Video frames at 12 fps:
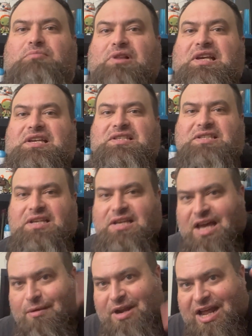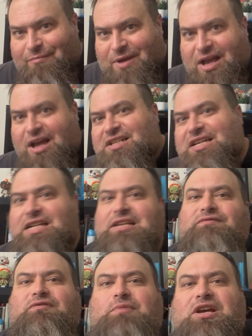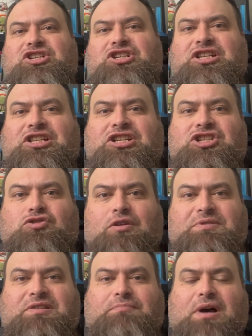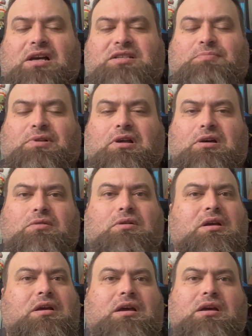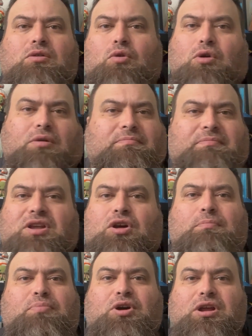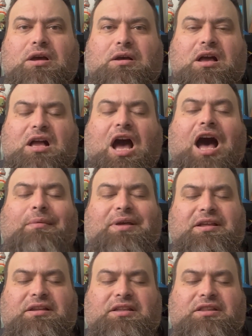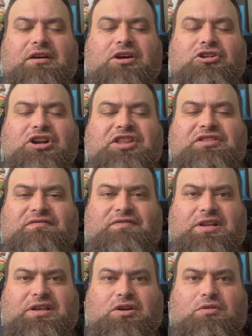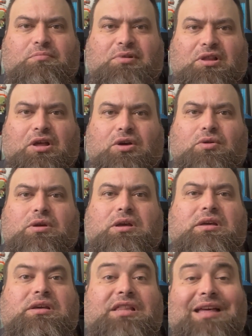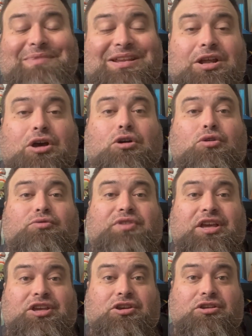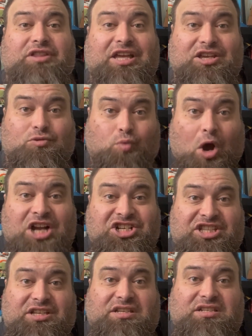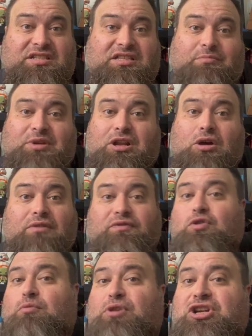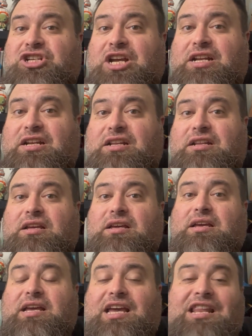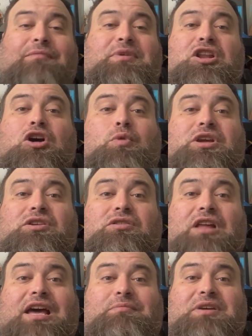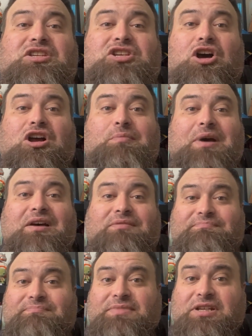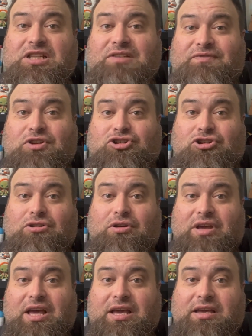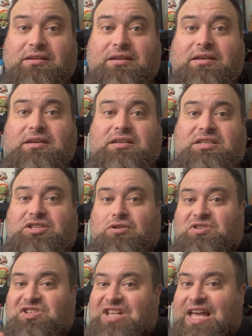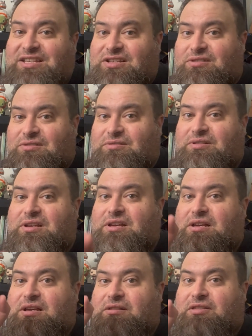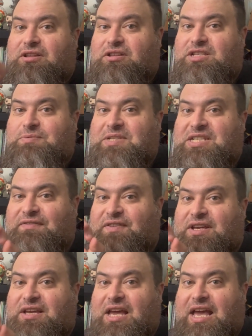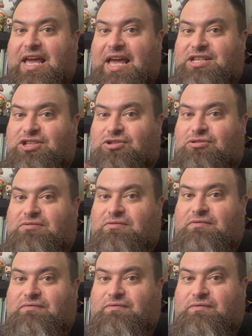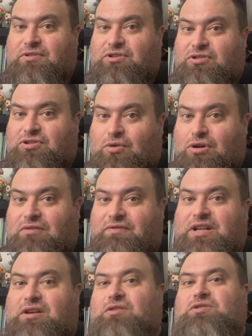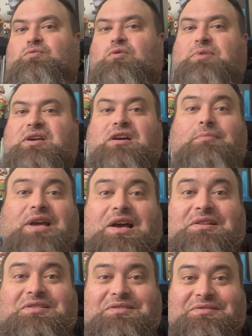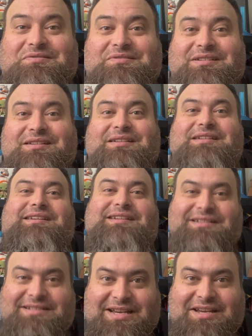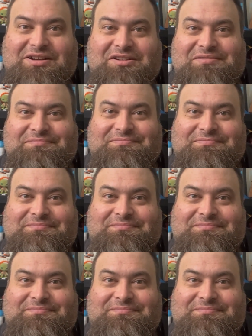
please, I'm going to have my contact information in the description box below, or put a comment underneath the video below. Let me know that you watched this. Let me know if you appreciated it, and let me know what you'd like me to talk about in the future, okay? So stay tuned. The specific etude tutorial videos will be coming out soon, and take care.